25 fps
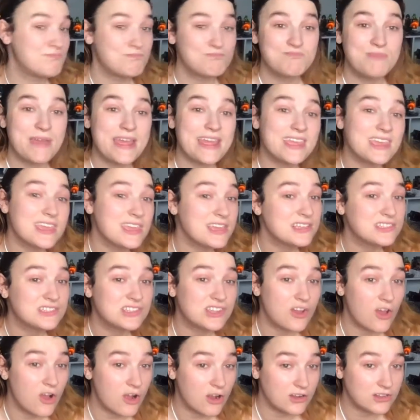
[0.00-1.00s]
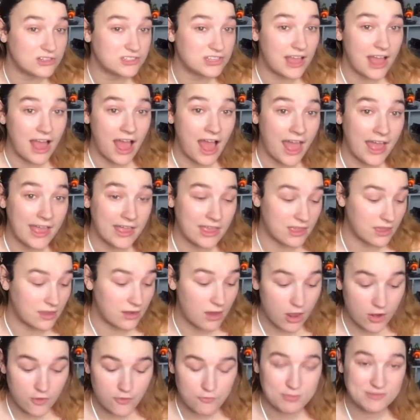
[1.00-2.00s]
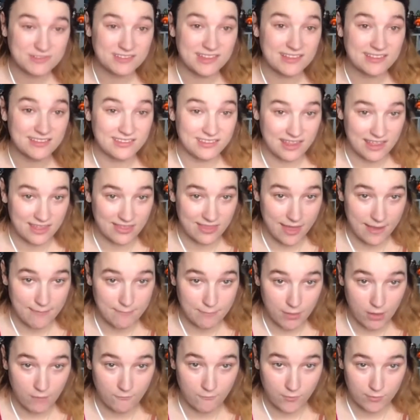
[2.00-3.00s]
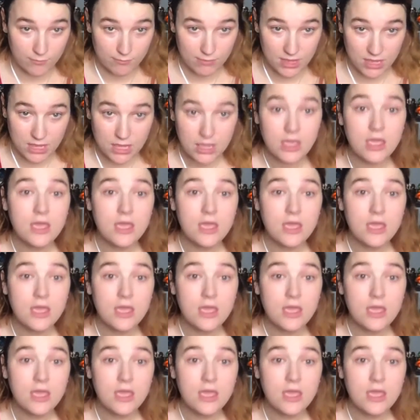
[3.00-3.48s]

Baking is an art. I can 100% say that. But for me,